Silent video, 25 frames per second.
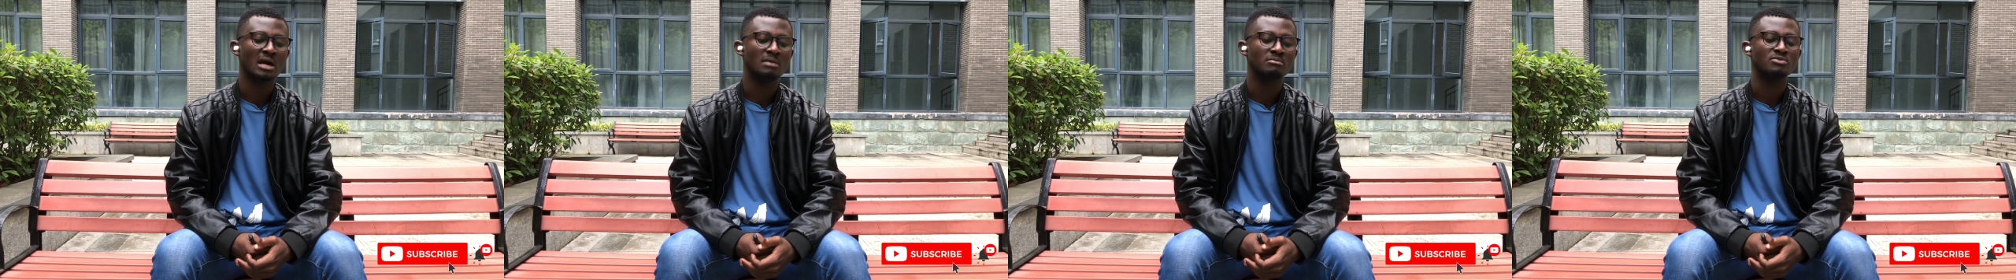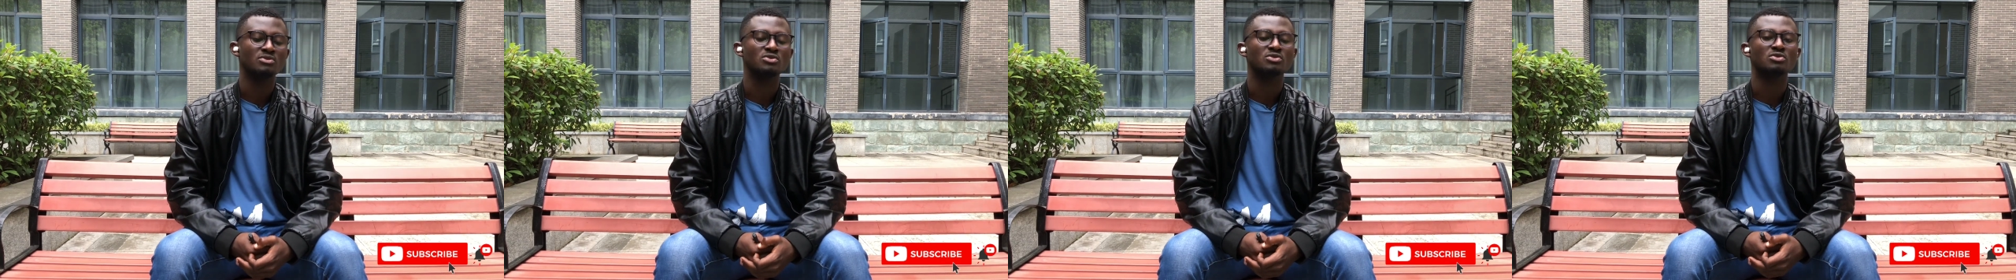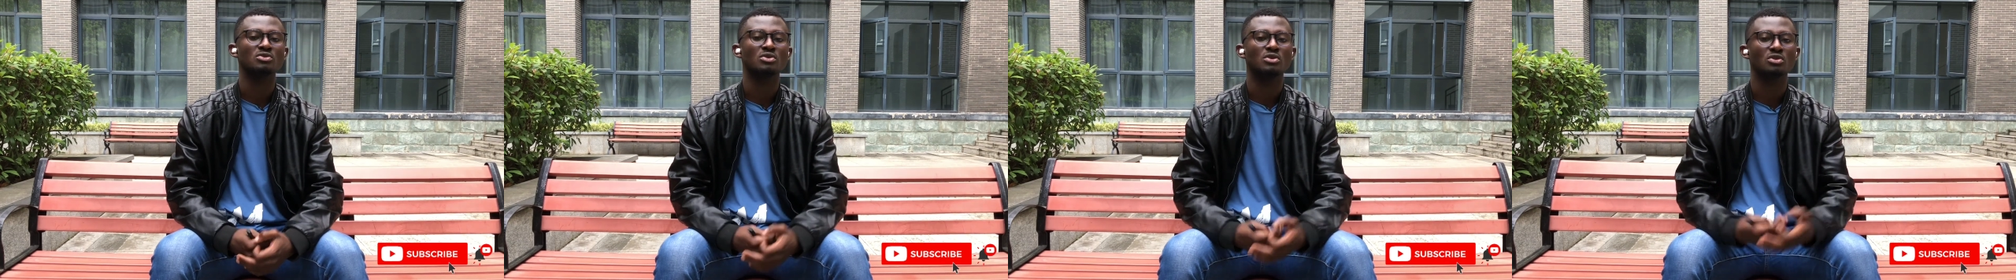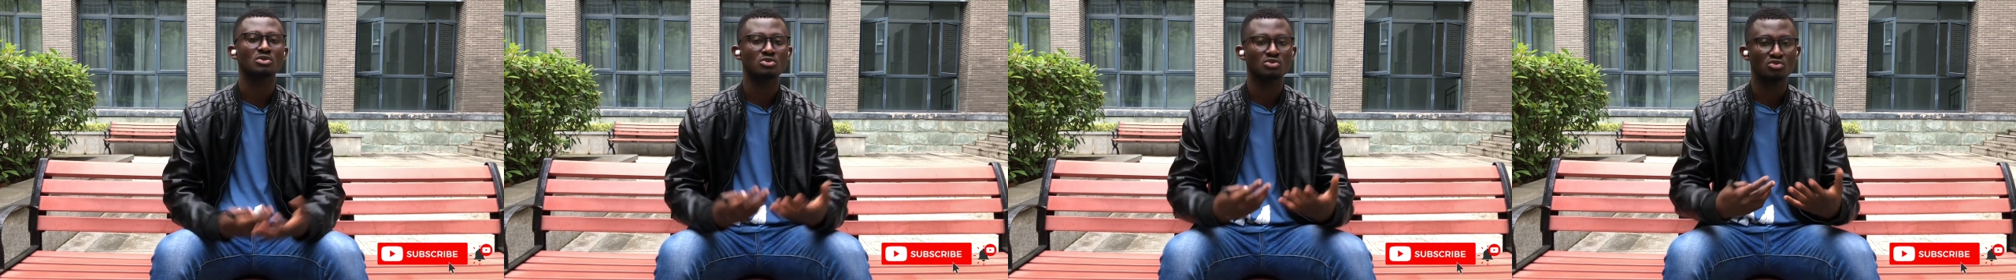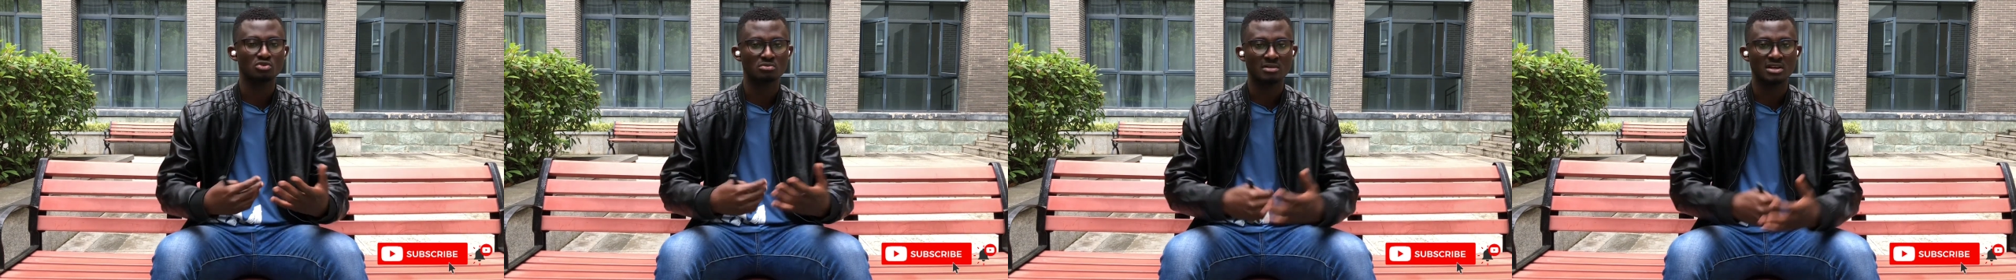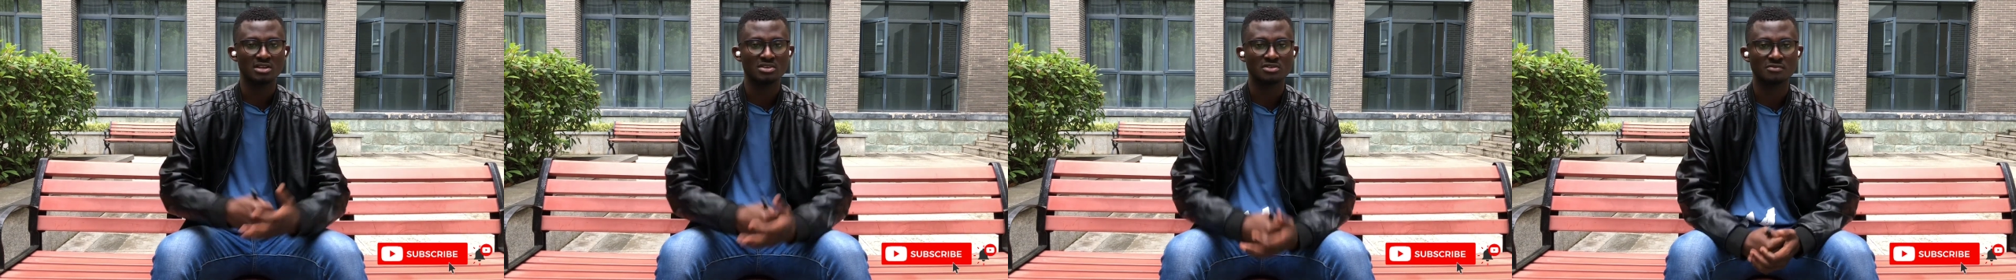store
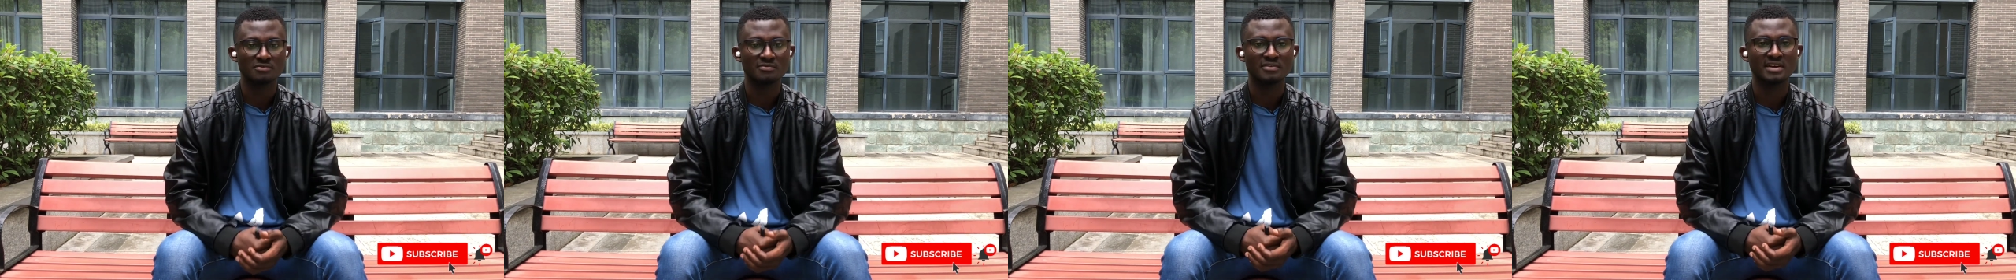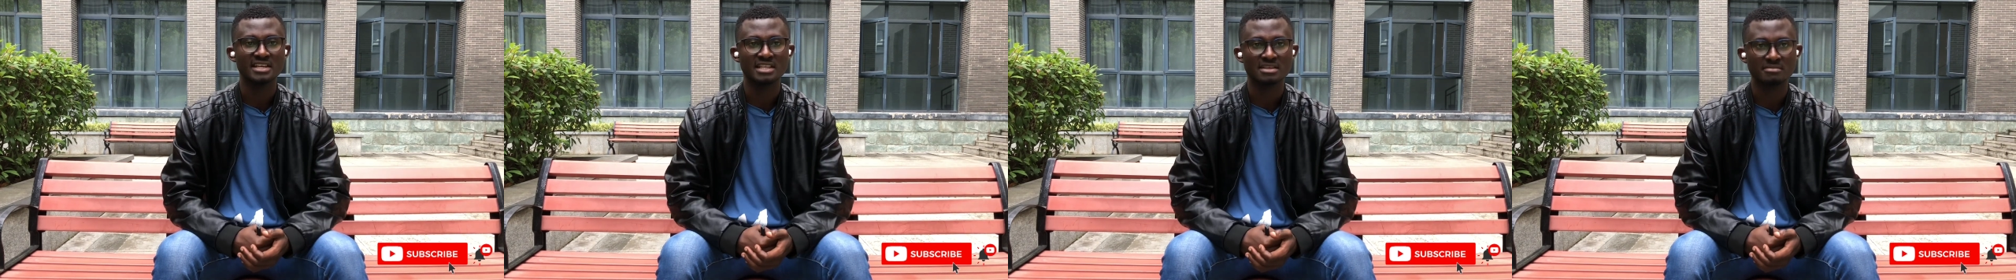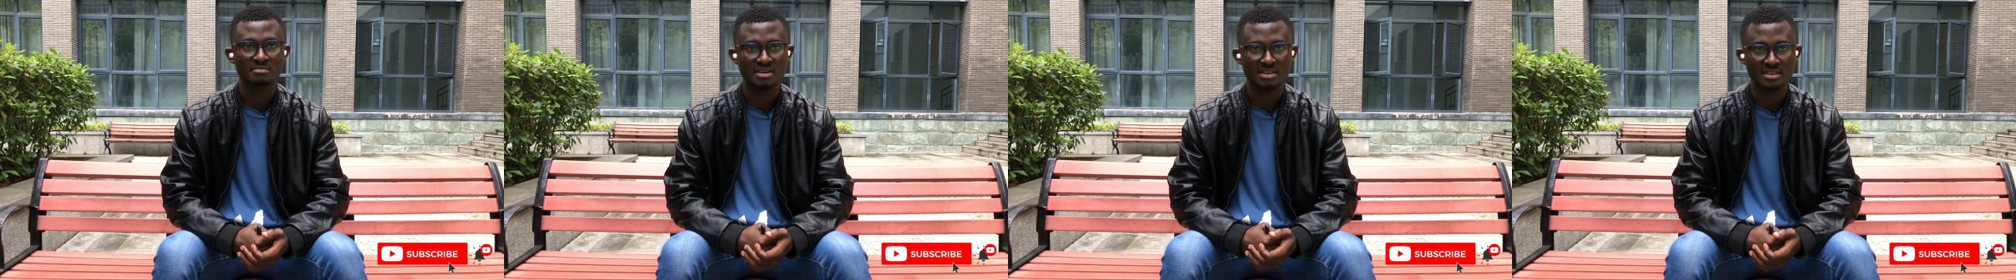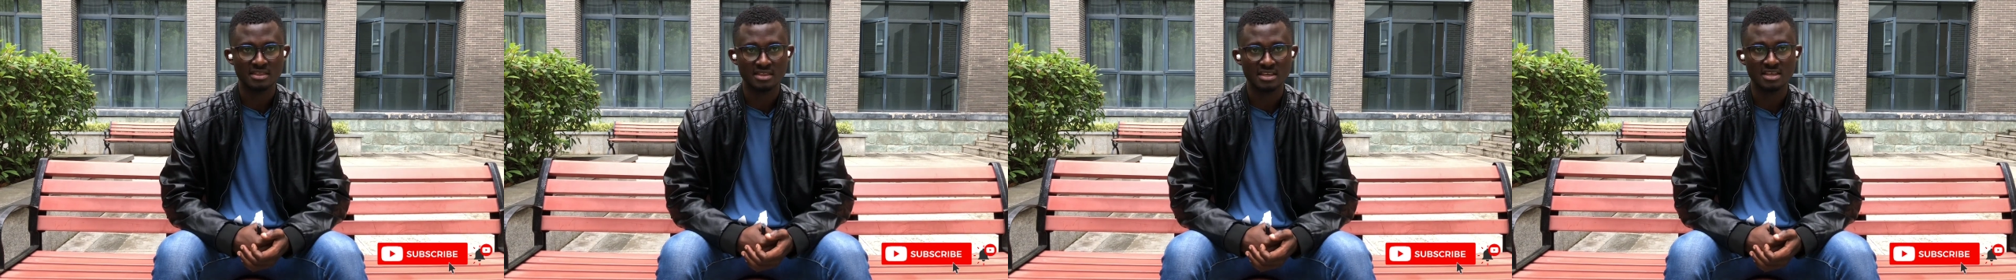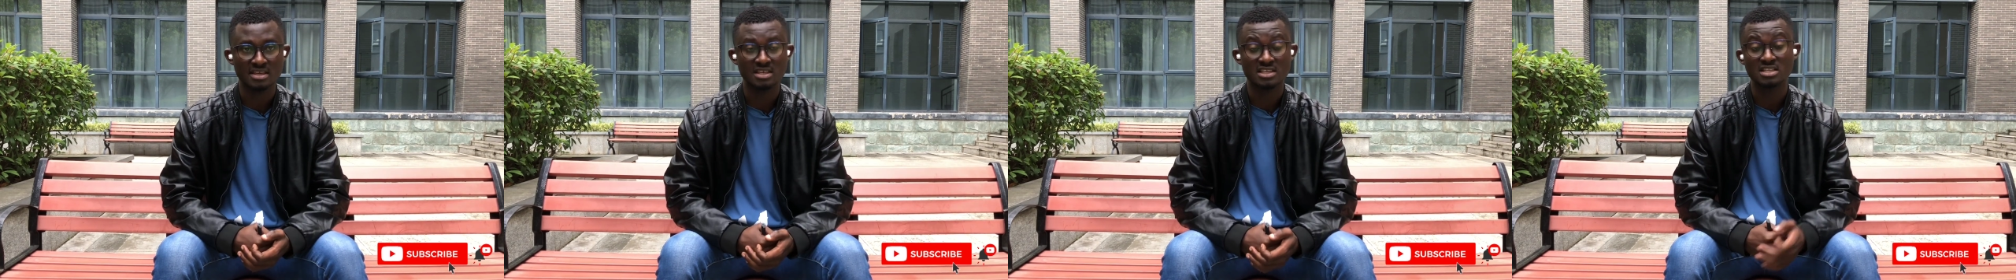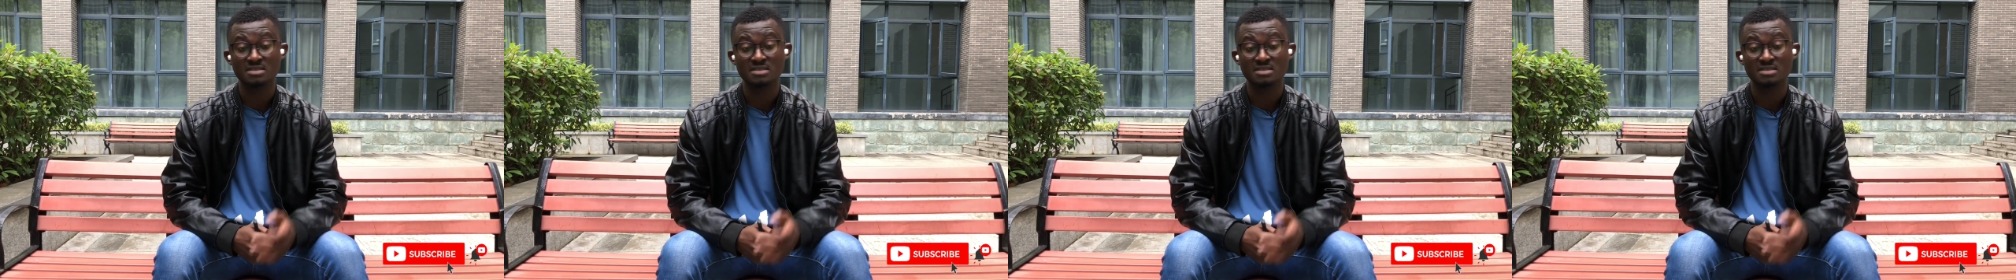so much of vitamin D,